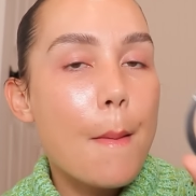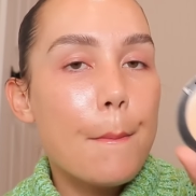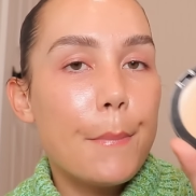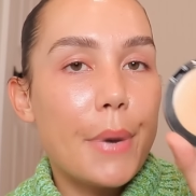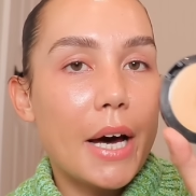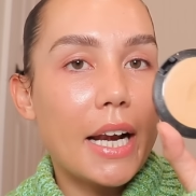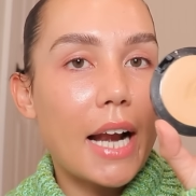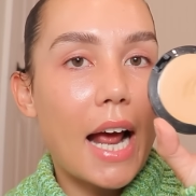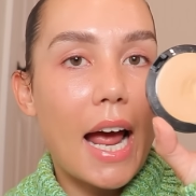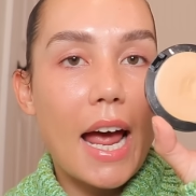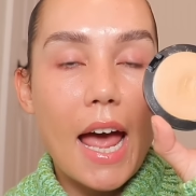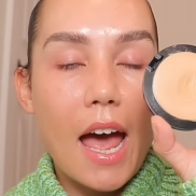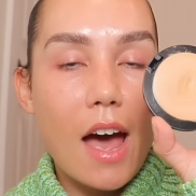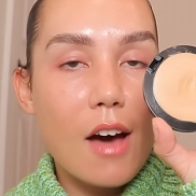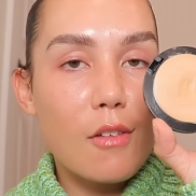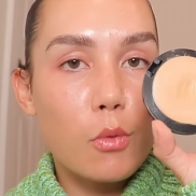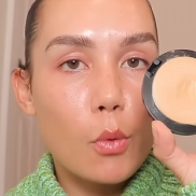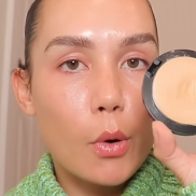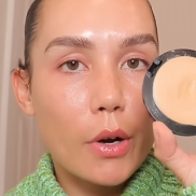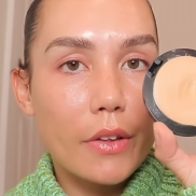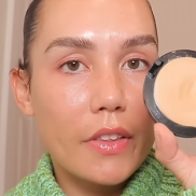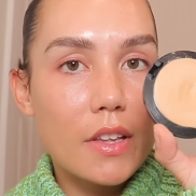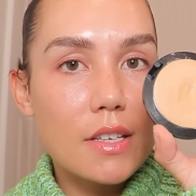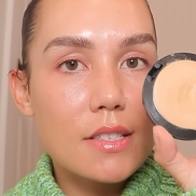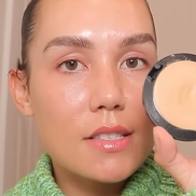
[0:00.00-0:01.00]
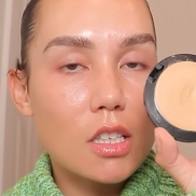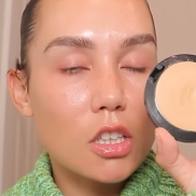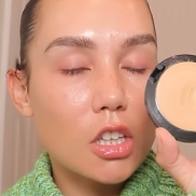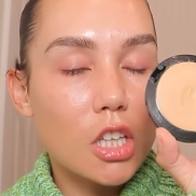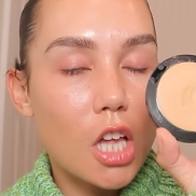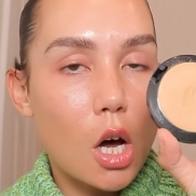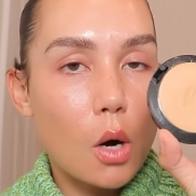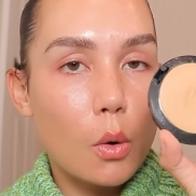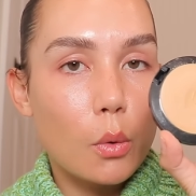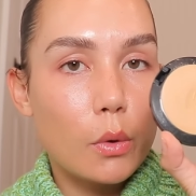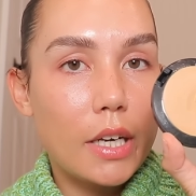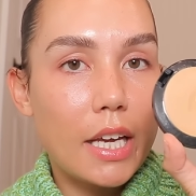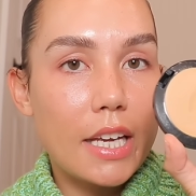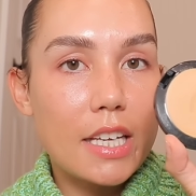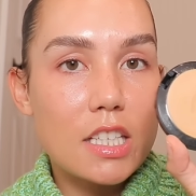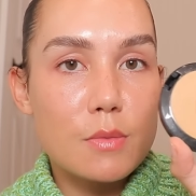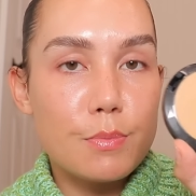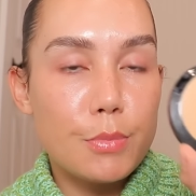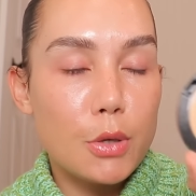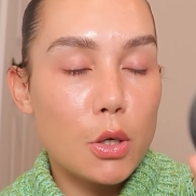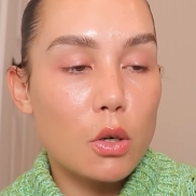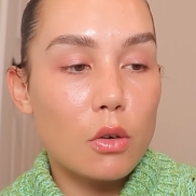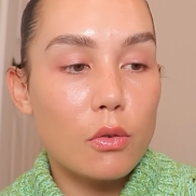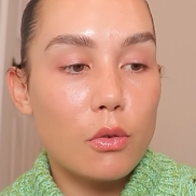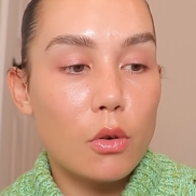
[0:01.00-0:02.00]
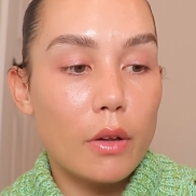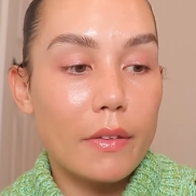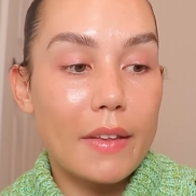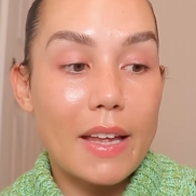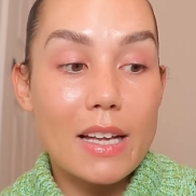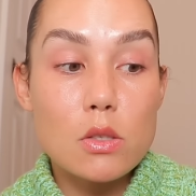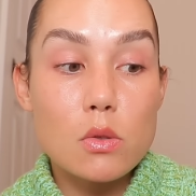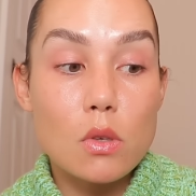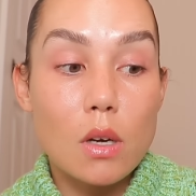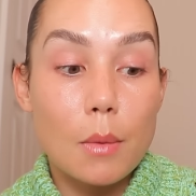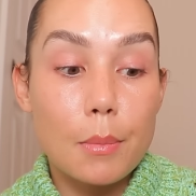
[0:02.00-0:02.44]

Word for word: But I have worn this alone. It's beautiful, and that's